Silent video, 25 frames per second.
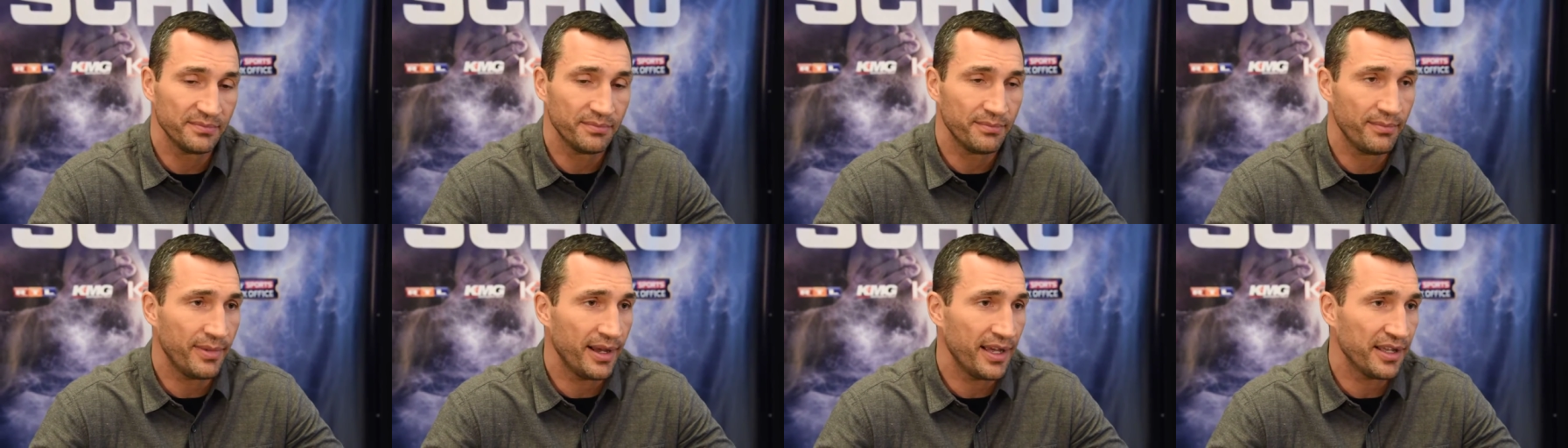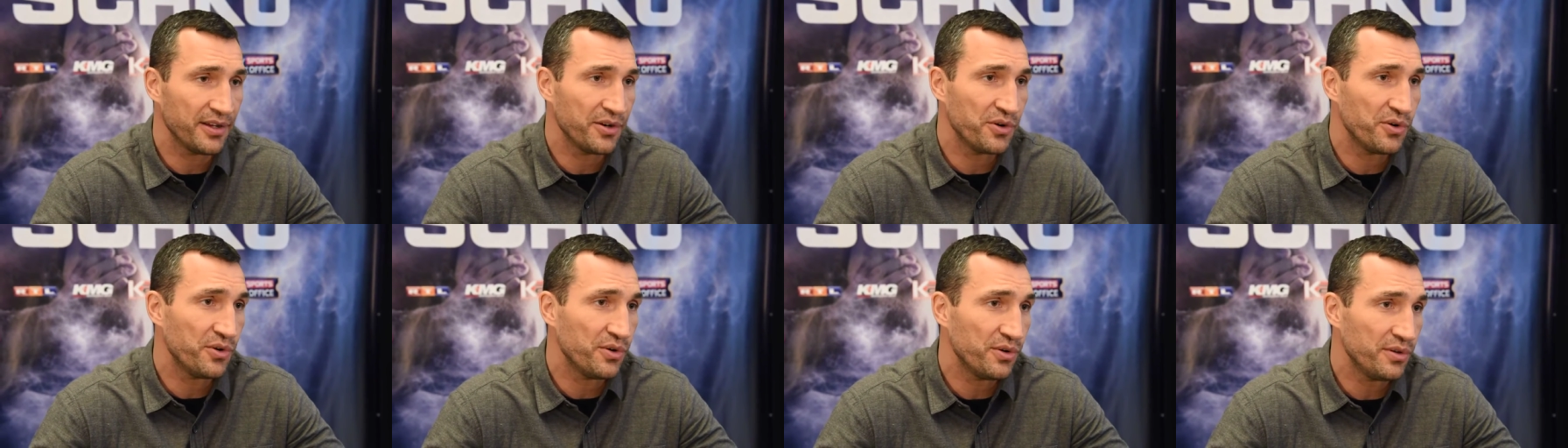My
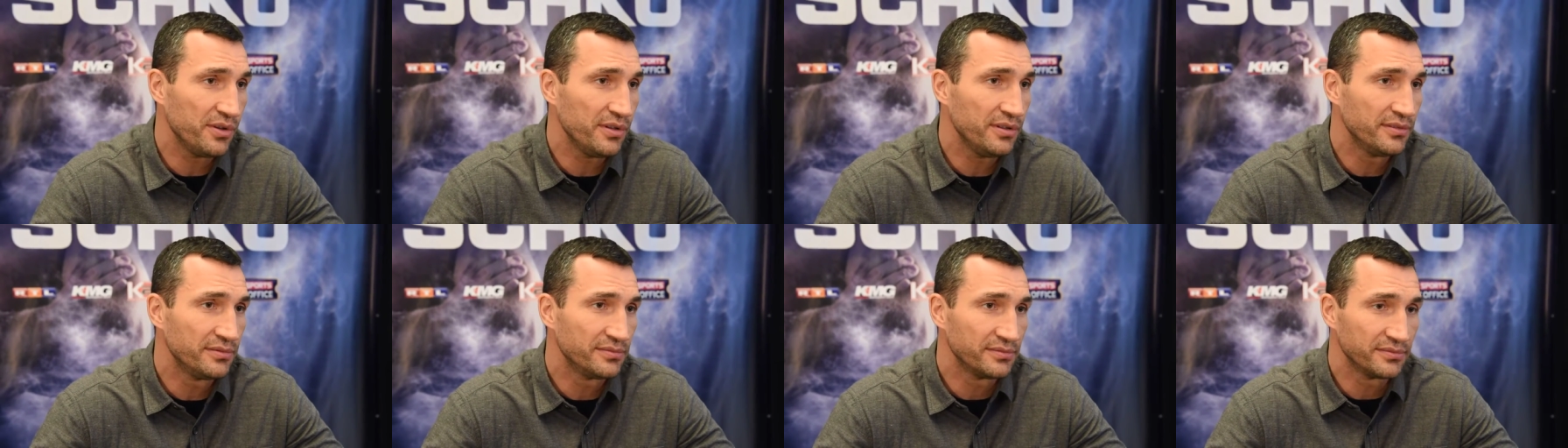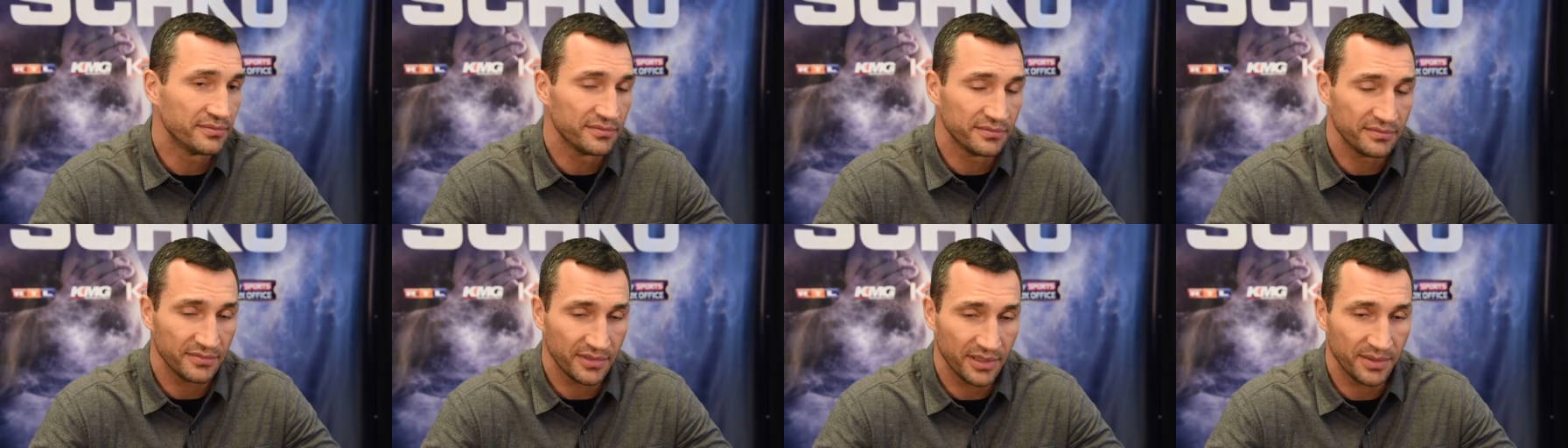goal
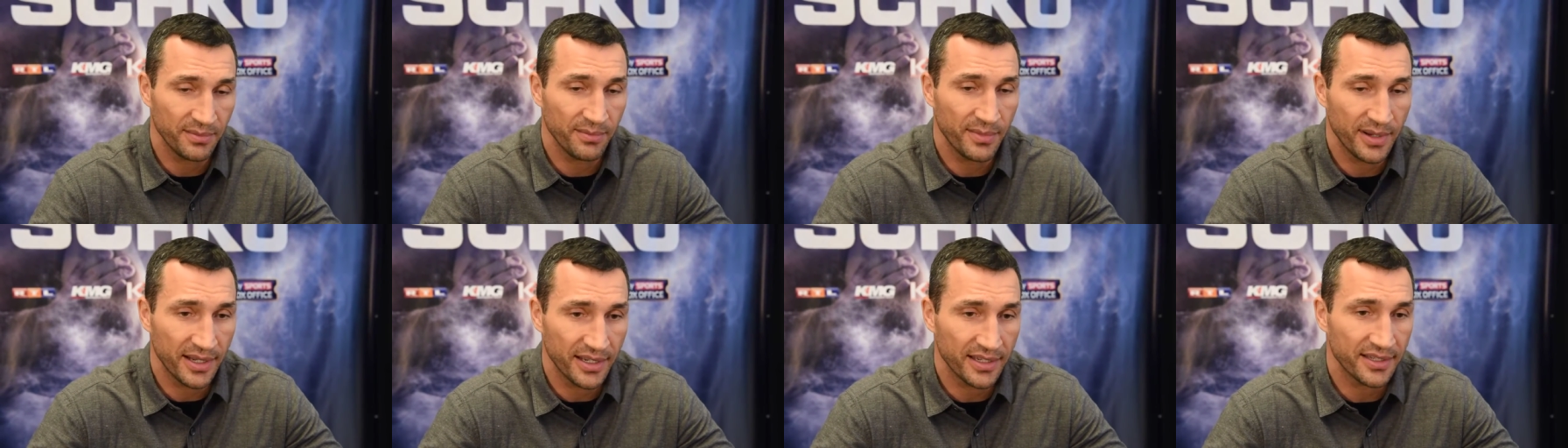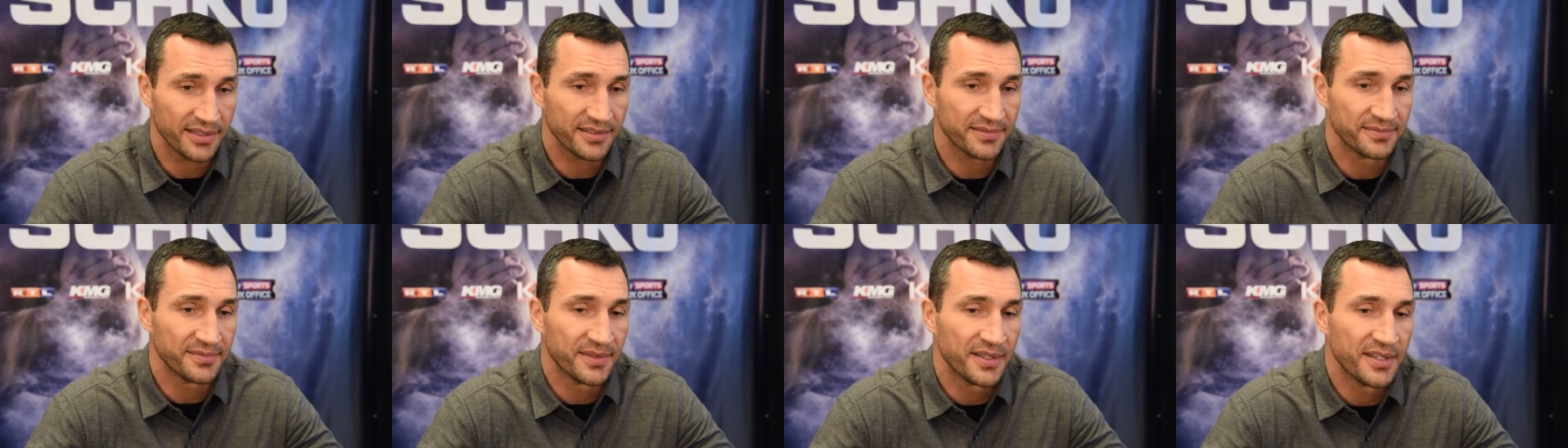and my
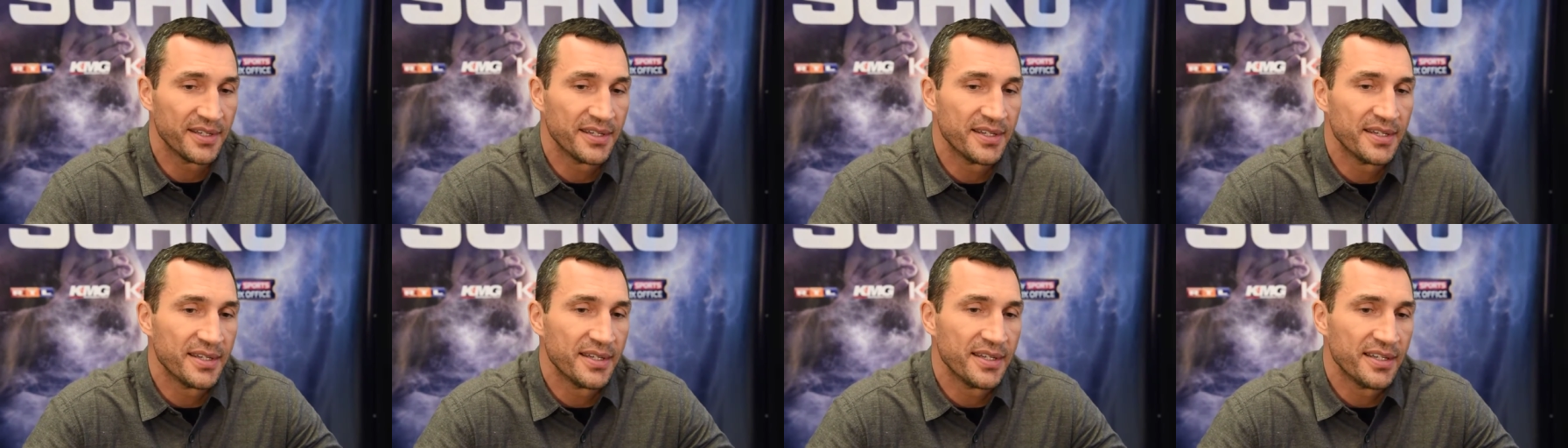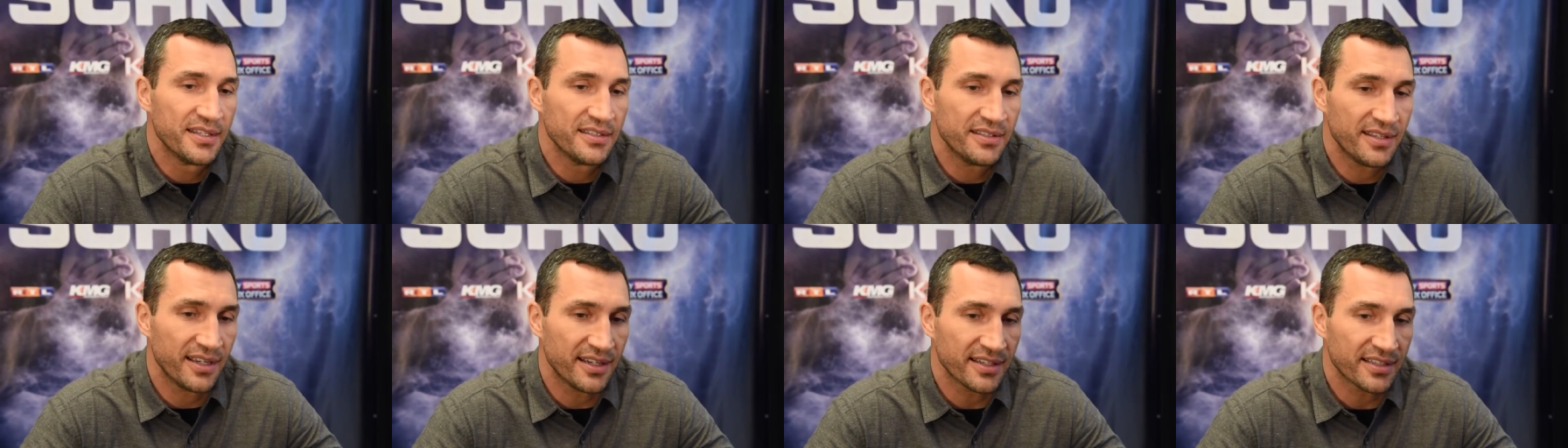
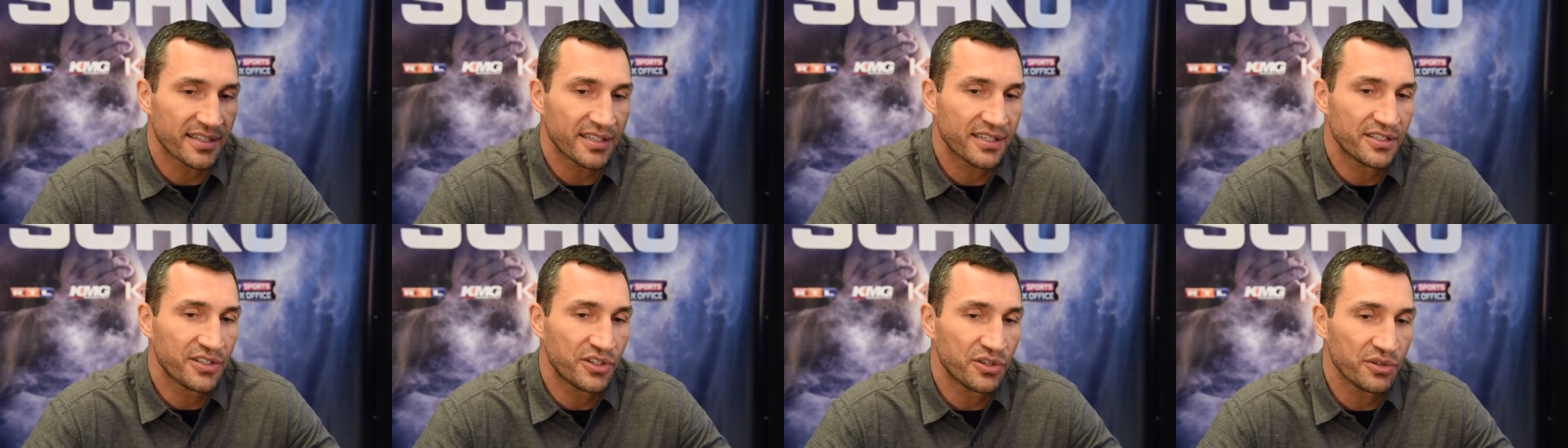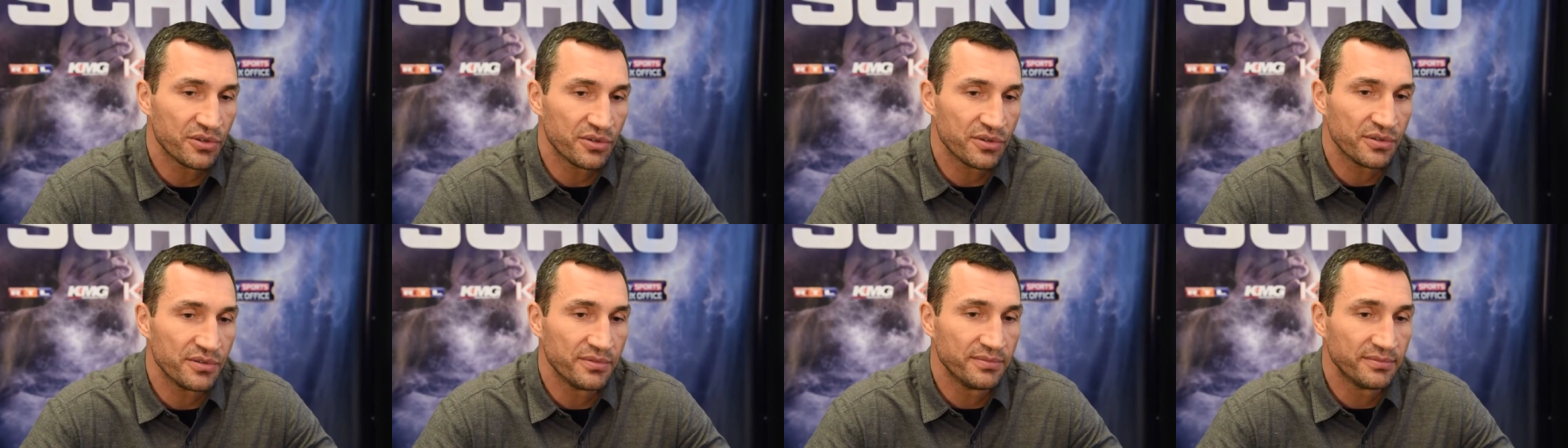task
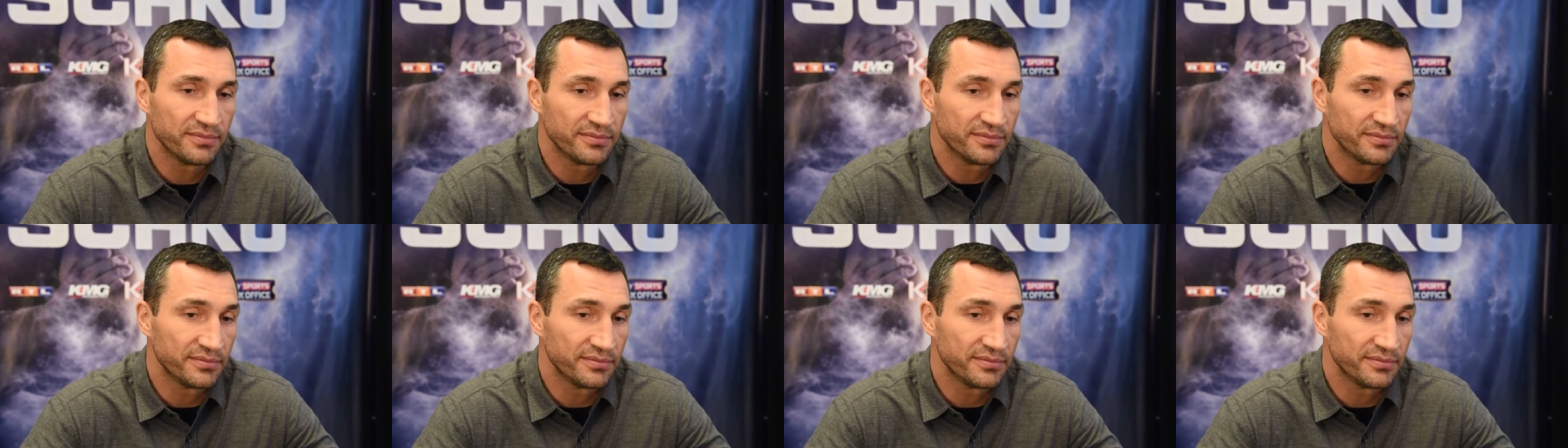to